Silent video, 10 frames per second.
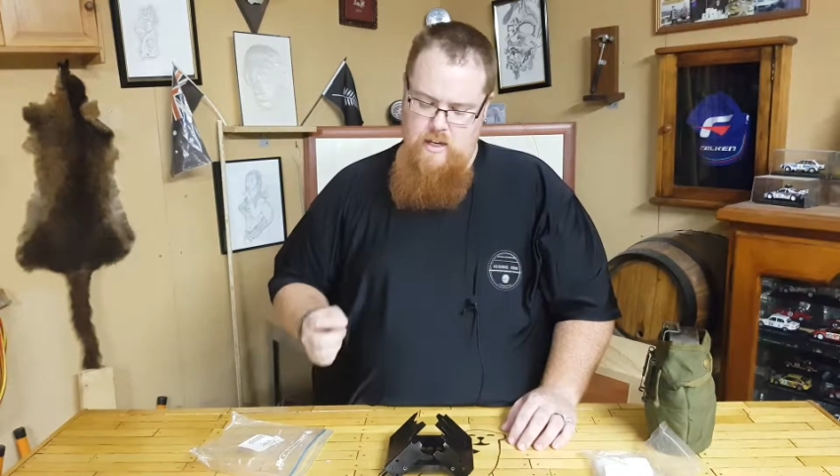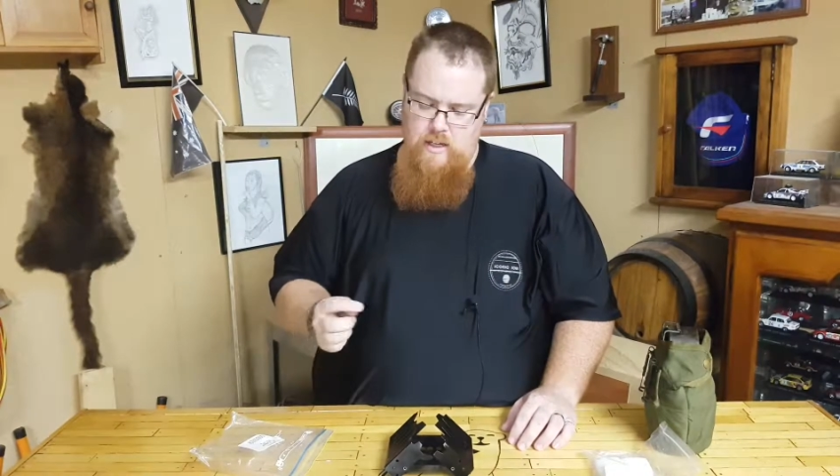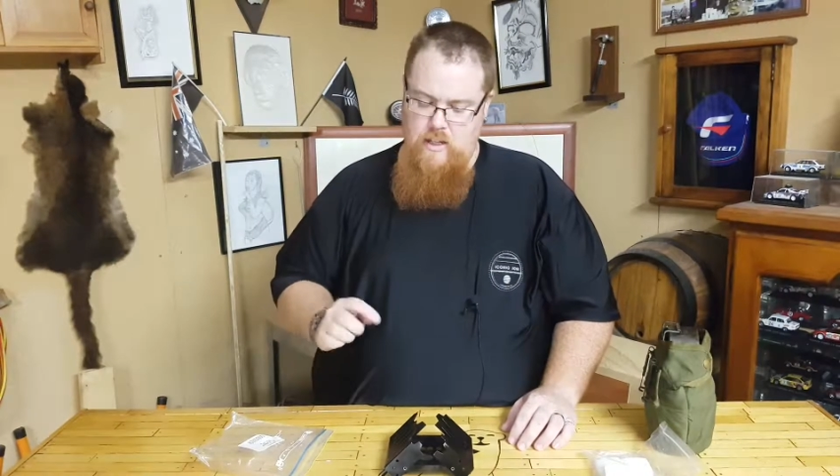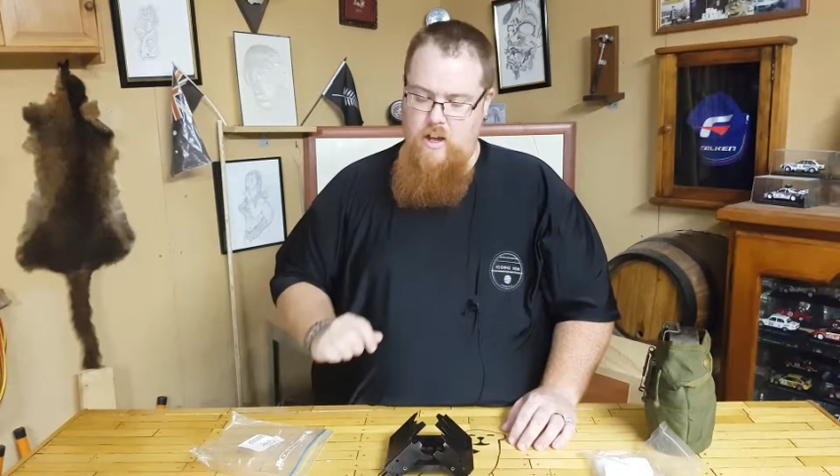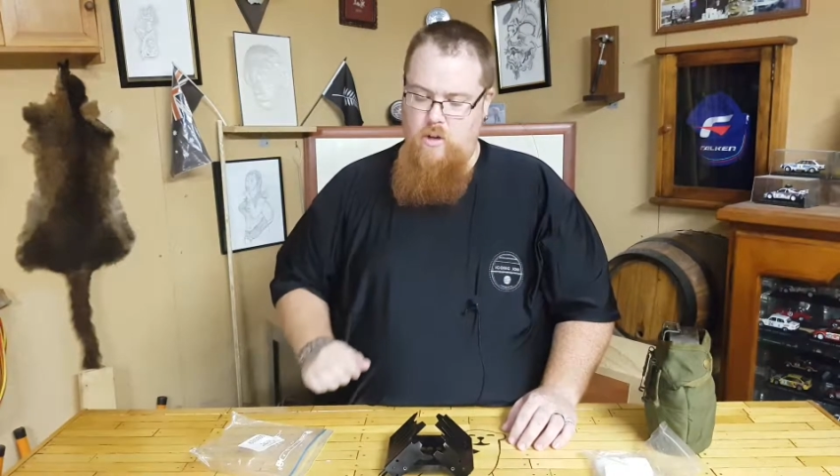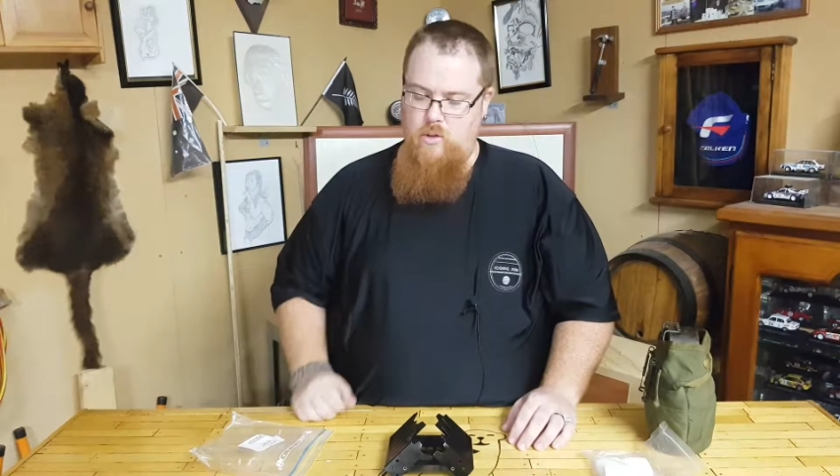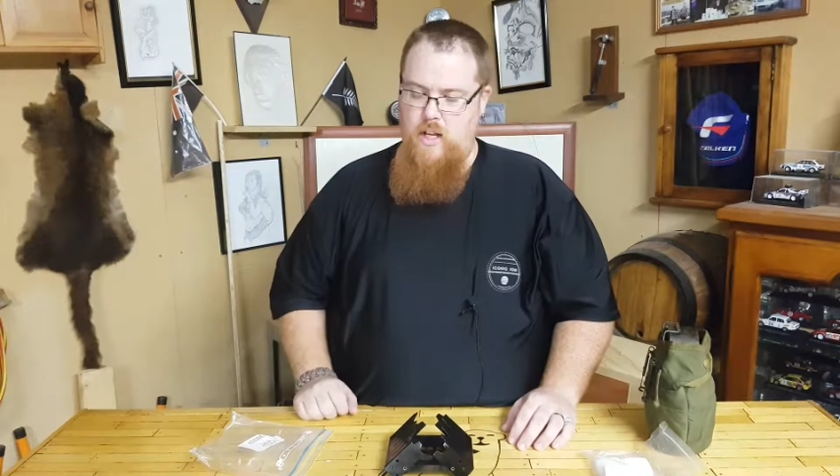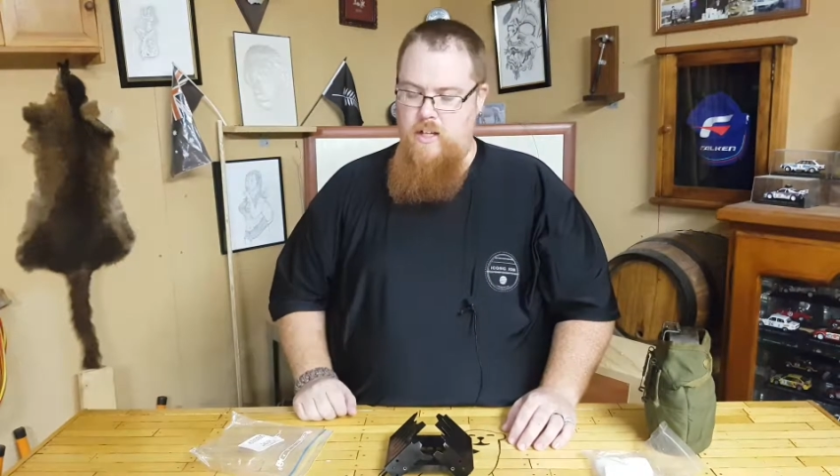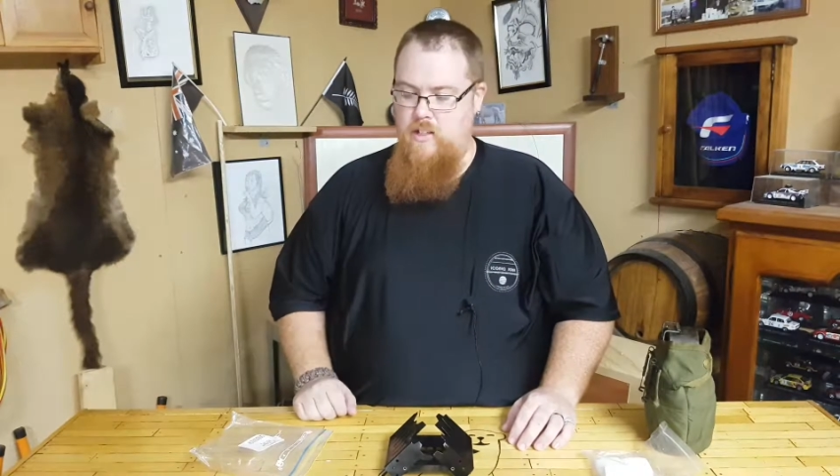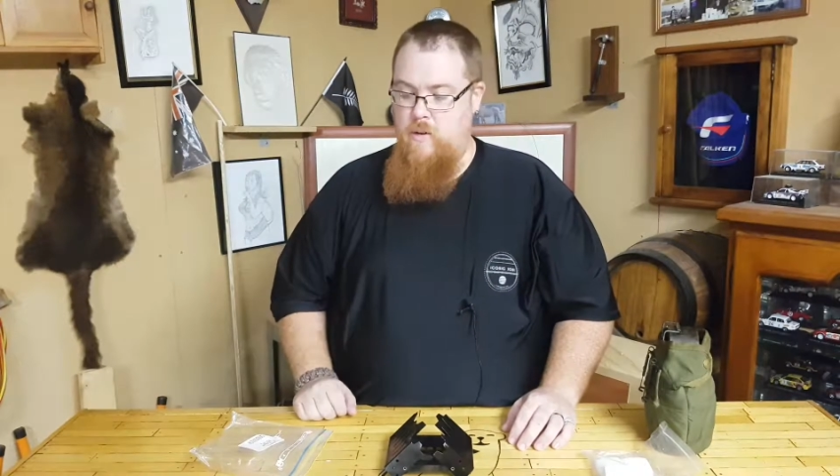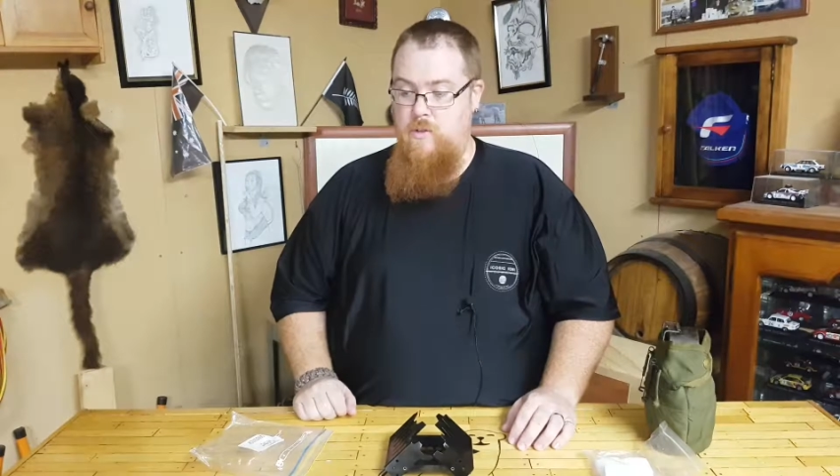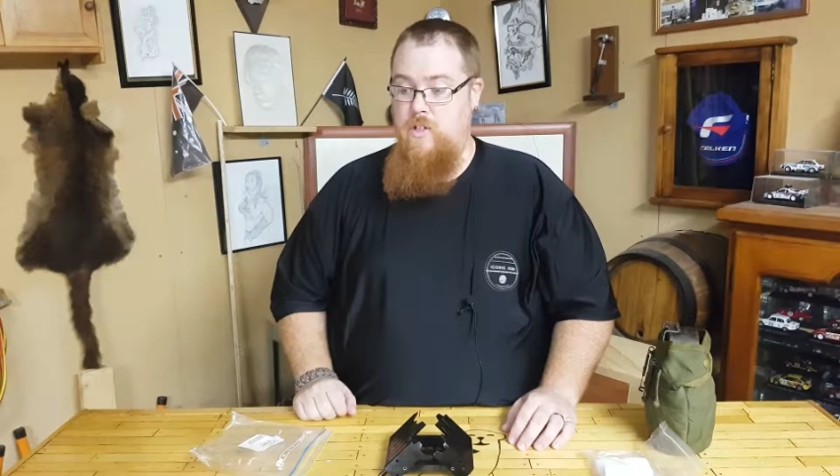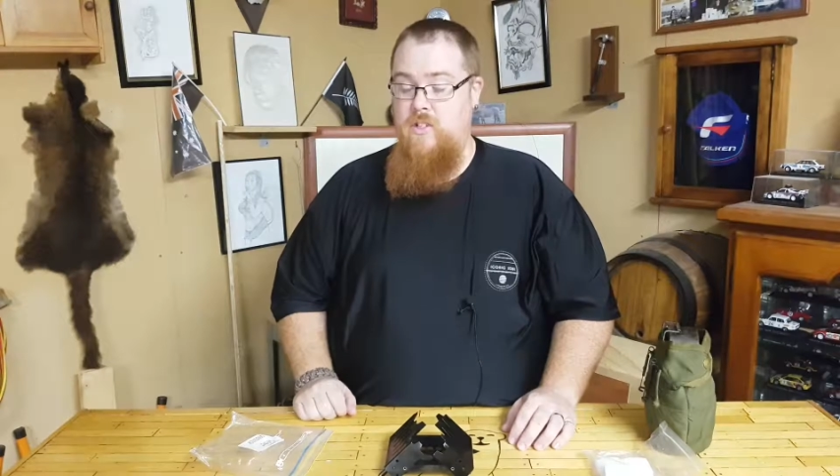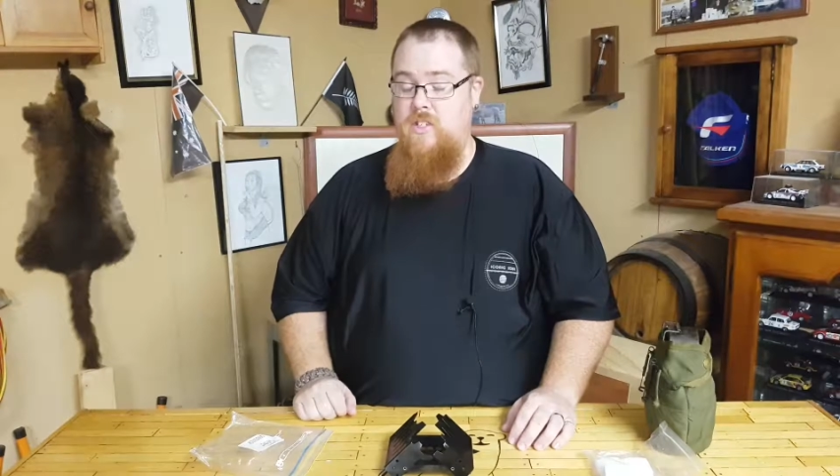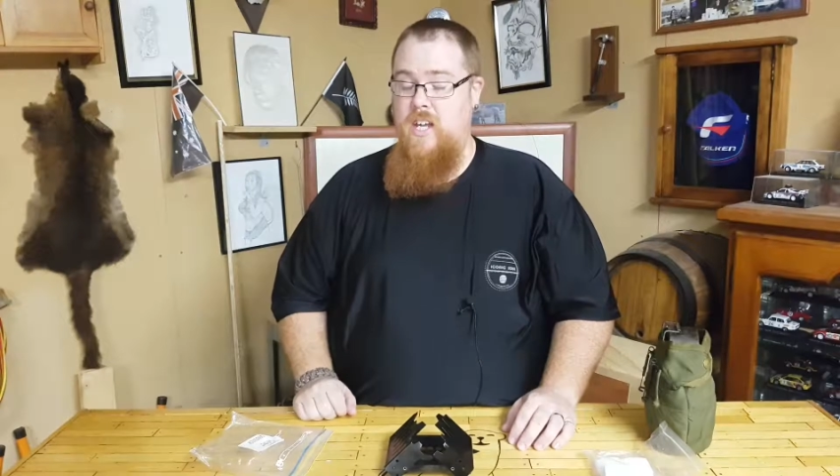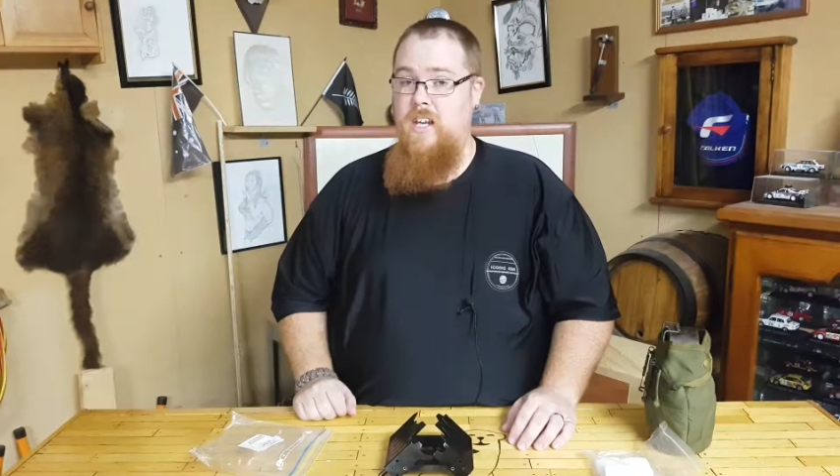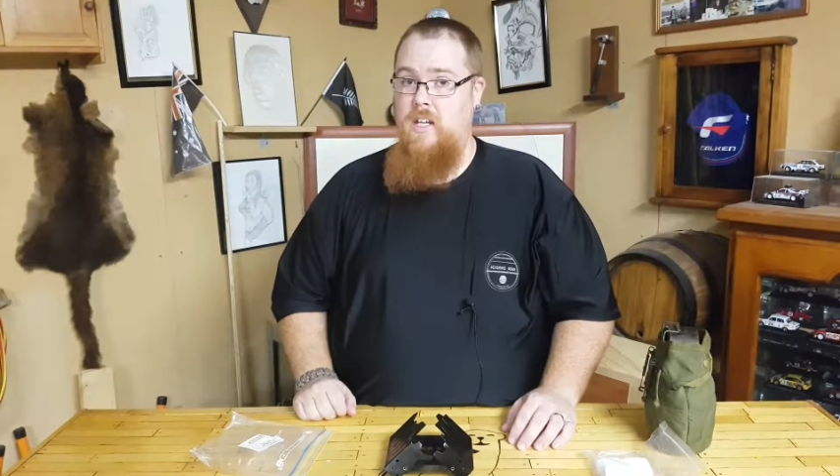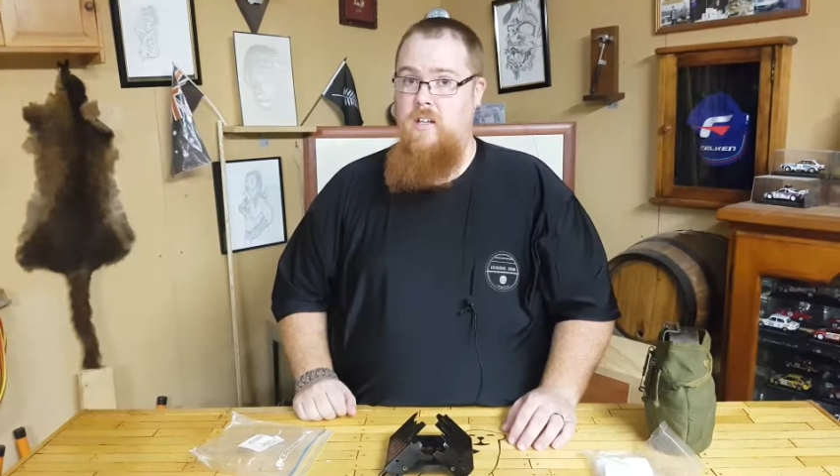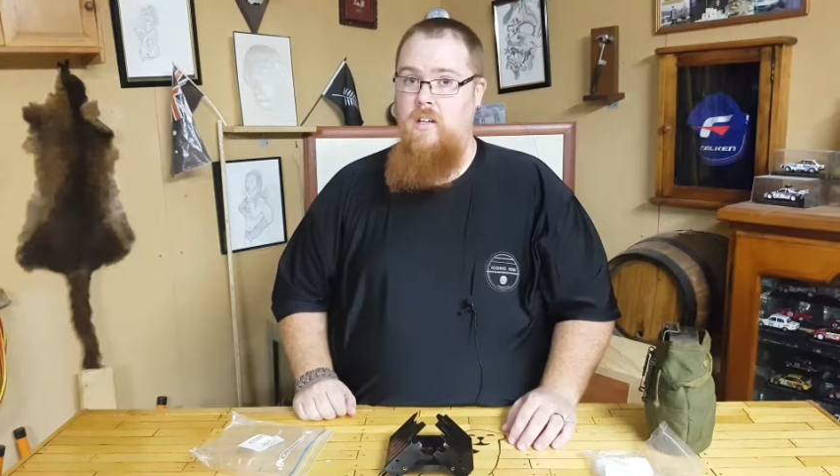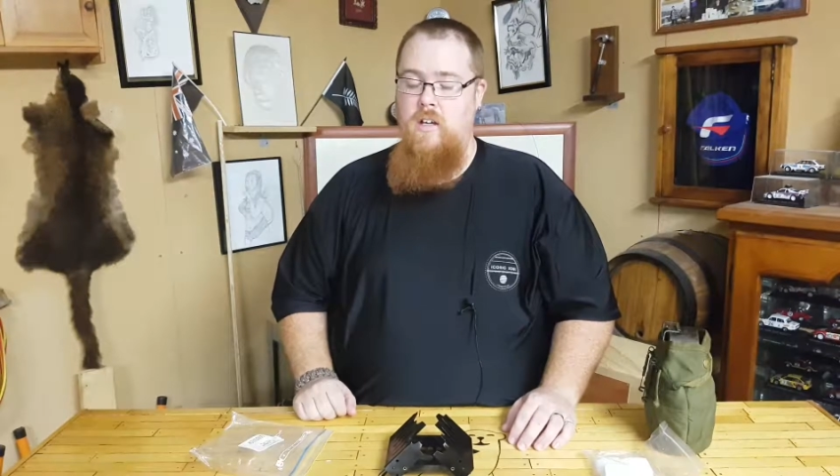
In the old days, they were just tin.